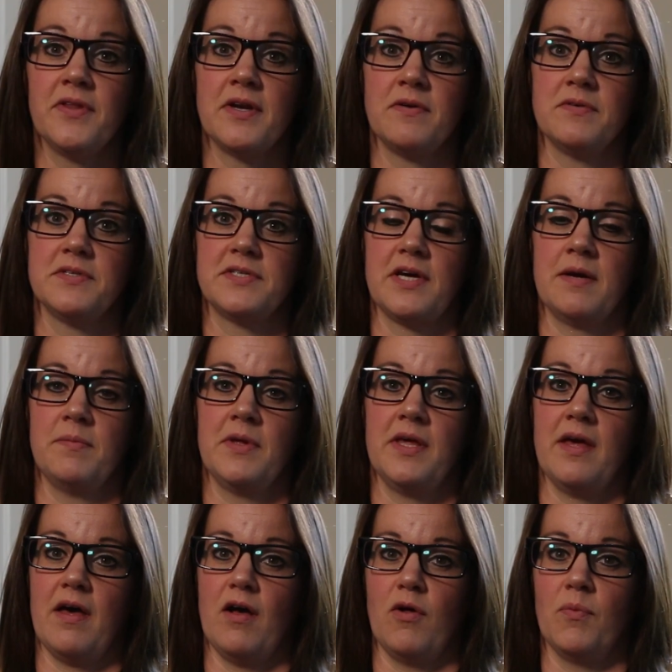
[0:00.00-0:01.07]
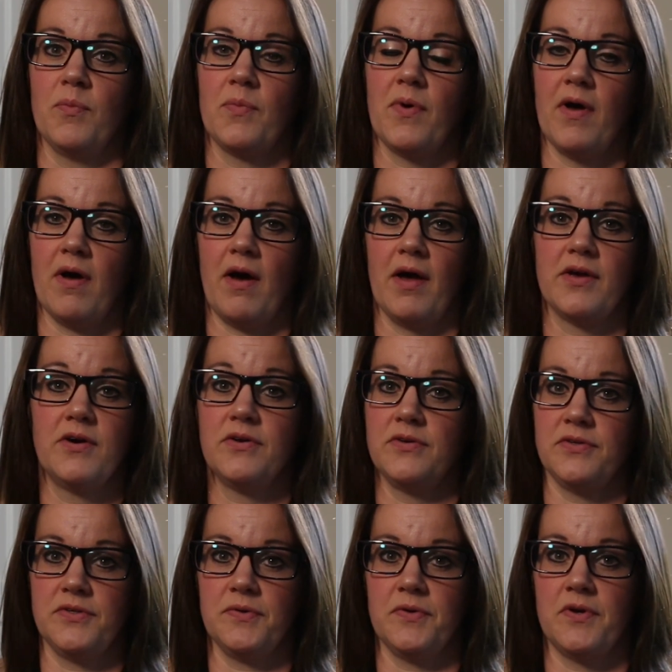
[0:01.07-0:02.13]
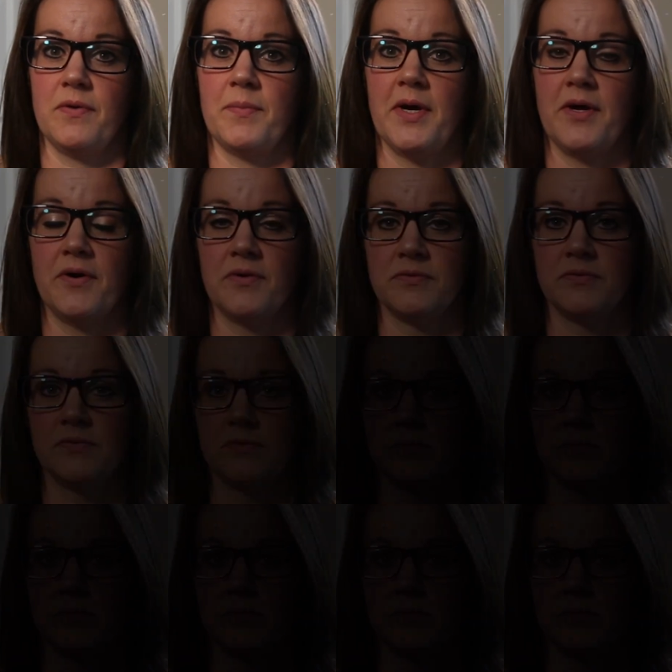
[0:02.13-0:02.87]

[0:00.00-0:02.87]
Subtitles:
that it was time to get help. I couldn't do it on my own.